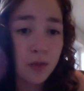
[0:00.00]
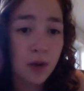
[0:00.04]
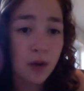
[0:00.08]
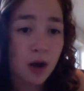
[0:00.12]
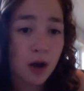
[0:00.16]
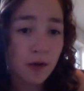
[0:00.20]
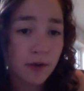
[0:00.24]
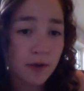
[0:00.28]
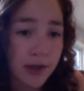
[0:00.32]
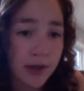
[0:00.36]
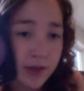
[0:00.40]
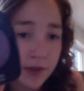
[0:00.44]
a
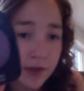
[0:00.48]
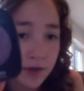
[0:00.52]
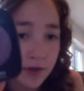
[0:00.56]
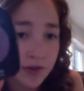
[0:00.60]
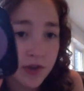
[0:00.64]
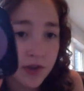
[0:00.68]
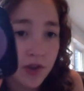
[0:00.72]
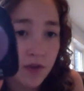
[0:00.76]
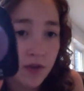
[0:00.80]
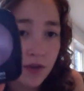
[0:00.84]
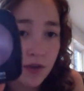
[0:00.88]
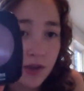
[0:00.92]
Walgreens or
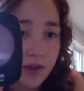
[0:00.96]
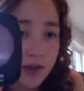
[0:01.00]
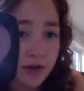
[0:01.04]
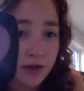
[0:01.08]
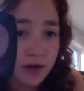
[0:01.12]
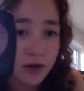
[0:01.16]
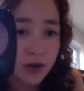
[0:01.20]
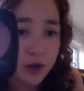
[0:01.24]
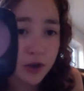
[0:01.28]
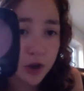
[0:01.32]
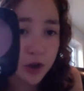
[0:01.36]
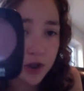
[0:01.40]
CVS
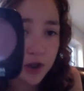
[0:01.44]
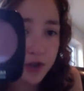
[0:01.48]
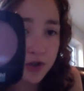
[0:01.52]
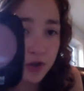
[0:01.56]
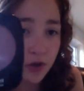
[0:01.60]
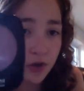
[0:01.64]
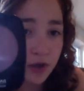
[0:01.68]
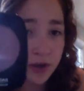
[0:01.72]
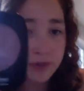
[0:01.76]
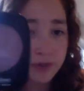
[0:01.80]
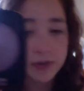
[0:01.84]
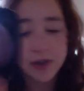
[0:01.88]
or a
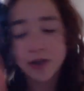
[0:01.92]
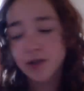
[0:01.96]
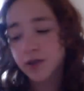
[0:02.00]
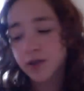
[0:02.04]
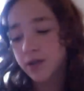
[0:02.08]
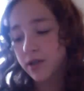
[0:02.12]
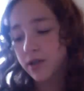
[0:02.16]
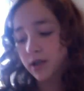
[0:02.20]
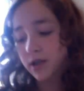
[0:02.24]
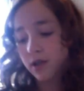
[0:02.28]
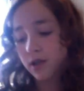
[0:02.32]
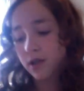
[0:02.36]
drugstore
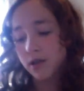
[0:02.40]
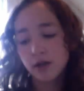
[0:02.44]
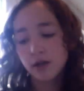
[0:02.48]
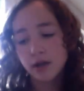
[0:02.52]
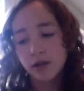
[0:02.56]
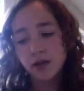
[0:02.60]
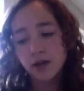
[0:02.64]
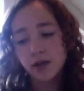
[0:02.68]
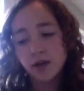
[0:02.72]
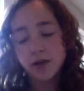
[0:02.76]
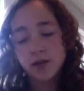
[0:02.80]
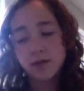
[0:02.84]
because
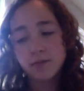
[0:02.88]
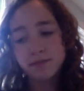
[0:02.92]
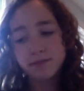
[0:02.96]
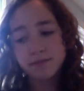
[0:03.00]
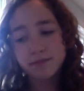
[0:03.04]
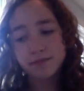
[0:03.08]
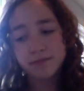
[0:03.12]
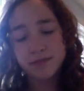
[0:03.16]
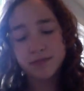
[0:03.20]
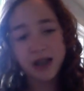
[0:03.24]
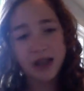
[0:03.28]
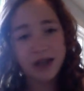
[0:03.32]

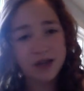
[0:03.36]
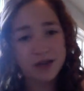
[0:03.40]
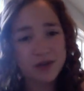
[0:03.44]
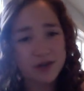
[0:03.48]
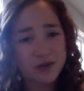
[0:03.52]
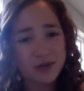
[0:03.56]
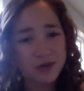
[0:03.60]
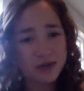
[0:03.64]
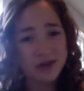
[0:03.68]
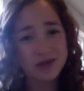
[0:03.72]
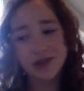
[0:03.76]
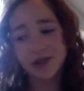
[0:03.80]
dollar
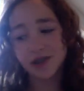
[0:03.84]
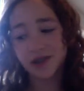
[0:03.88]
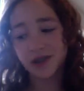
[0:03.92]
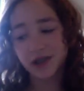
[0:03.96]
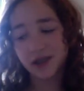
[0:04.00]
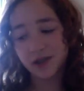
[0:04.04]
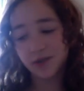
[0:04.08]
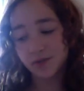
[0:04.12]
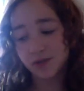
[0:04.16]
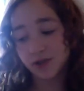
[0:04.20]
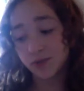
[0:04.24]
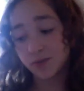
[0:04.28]
store does
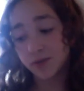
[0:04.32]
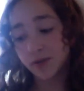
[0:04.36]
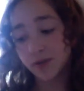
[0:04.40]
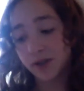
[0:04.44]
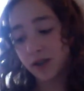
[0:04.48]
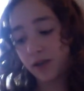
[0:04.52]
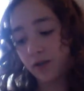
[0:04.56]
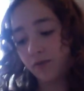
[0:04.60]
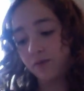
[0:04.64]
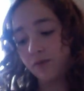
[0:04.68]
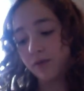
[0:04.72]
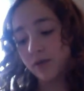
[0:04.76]
not really work
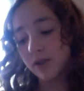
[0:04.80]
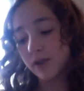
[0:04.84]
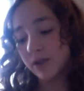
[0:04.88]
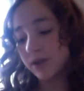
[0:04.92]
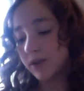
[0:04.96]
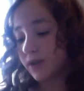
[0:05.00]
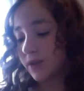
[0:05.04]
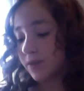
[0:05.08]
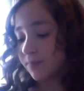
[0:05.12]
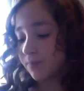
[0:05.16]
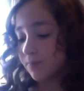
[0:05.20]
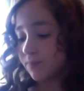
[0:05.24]
on
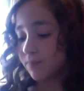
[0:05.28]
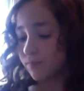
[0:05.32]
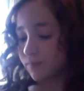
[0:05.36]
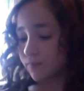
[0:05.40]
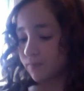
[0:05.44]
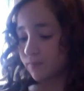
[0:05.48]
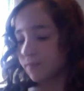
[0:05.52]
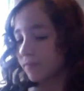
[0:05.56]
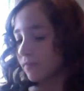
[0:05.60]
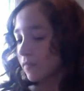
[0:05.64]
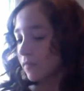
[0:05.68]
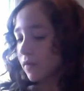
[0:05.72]
this.
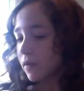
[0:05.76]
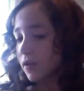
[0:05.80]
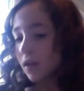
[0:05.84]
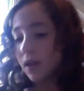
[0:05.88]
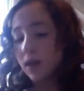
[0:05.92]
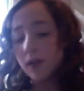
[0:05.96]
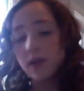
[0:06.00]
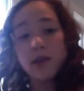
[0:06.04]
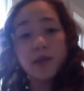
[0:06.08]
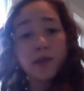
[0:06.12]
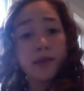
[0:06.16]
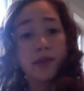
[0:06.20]

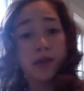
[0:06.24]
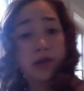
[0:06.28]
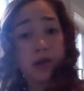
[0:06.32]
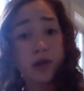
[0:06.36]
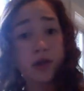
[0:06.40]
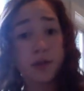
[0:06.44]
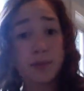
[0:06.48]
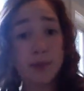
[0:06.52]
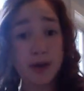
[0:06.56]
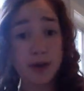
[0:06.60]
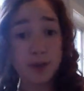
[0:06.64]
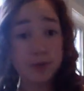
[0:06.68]
This is the
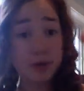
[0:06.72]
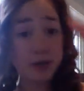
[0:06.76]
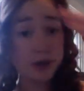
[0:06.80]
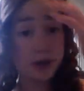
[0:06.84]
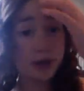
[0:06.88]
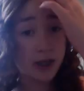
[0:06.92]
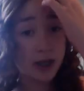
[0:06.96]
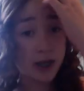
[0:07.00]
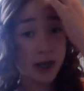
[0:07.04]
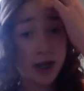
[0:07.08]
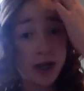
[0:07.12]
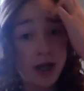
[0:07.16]
only makeup brand
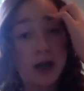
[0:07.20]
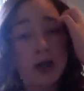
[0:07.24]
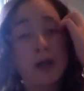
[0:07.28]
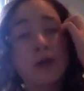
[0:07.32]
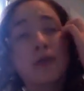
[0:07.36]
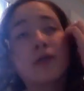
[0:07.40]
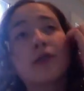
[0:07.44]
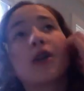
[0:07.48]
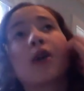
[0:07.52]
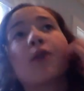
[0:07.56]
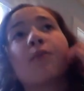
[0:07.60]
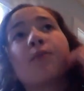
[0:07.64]
I have here.
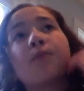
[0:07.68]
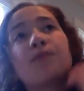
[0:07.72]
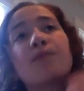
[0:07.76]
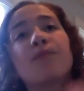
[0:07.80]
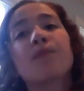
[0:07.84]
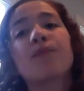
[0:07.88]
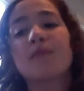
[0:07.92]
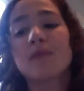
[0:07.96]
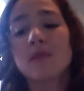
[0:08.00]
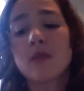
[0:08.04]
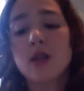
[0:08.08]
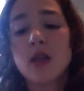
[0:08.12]
So.
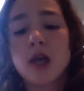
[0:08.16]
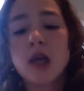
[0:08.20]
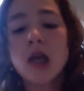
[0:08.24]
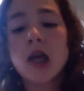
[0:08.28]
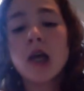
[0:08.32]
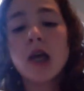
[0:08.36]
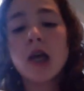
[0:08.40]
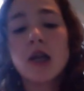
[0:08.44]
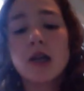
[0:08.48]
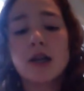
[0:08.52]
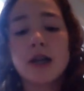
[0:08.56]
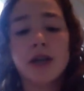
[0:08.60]

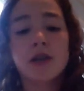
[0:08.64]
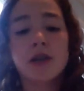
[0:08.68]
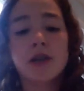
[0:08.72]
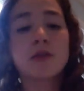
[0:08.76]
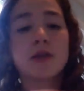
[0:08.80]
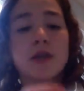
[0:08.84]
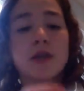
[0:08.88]
Next